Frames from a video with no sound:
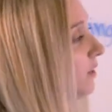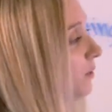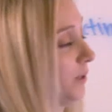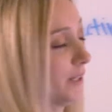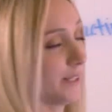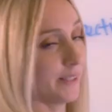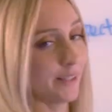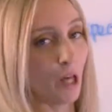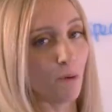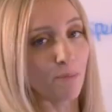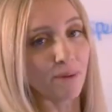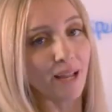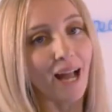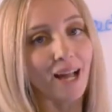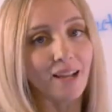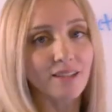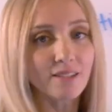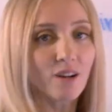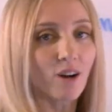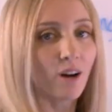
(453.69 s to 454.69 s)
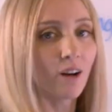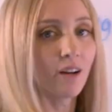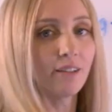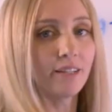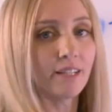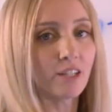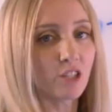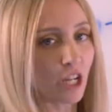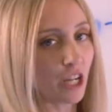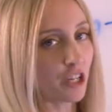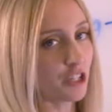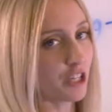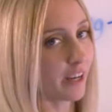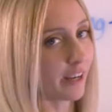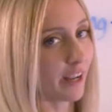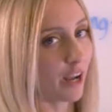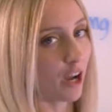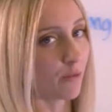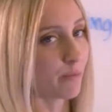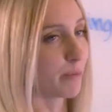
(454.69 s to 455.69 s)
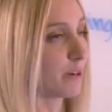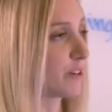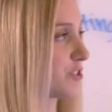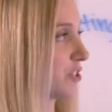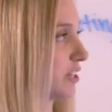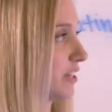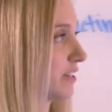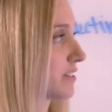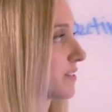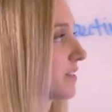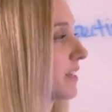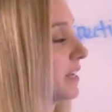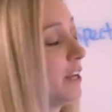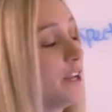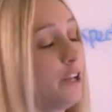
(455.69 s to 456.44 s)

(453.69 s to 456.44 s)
whether that be add to cart, initiate, checkout, purchase.